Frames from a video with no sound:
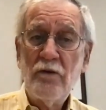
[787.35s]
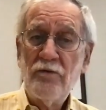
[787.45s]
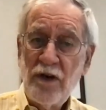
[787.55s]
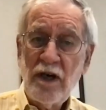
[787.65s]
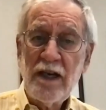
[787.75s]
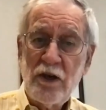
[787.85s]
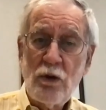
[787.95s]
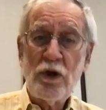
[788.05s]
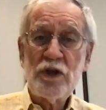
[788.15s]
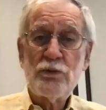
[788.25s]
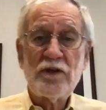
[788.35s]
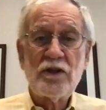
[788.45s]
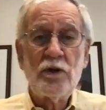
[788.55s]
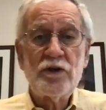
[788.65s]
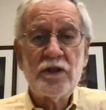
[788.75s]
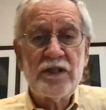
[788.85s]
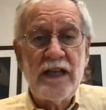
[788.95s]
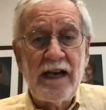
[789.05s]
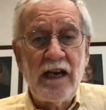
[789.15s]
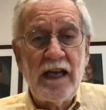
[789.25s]
fairly coarse resolution
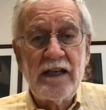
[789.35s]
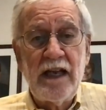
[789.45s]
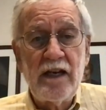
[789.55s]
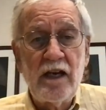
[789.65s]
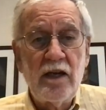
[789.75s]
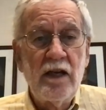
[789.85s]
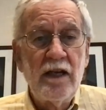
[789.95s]
satellite data